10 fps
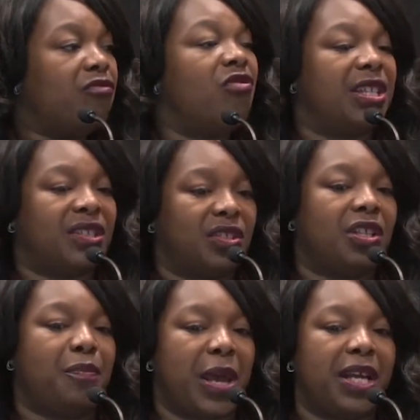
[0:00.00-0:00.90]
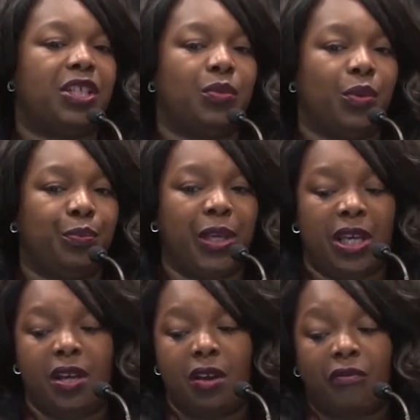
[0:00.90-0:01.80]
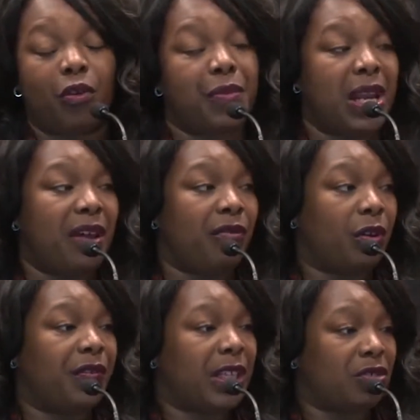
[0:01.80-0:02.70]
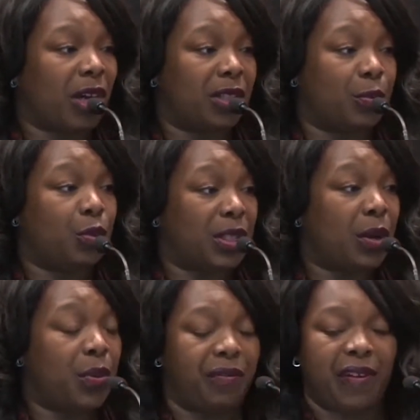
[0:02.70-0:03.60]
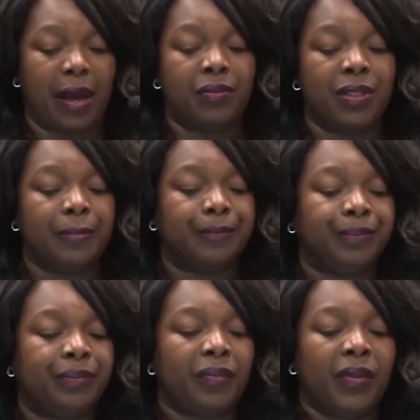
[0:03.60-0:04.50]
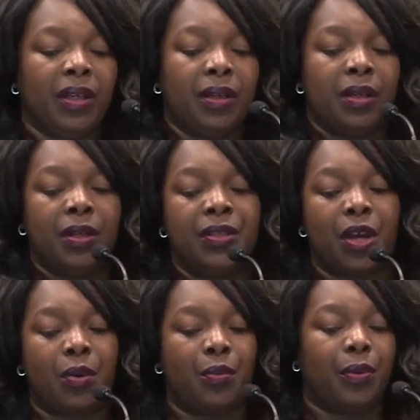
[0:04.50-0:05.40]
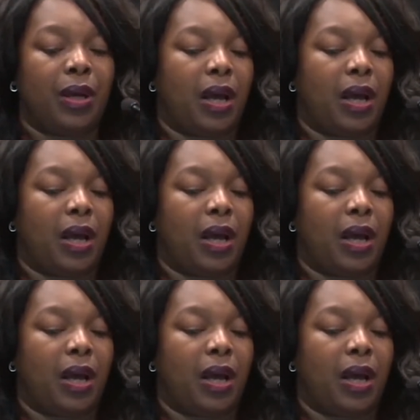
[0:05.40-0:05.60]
risk to the patient would be from the level of extractables that we found. So,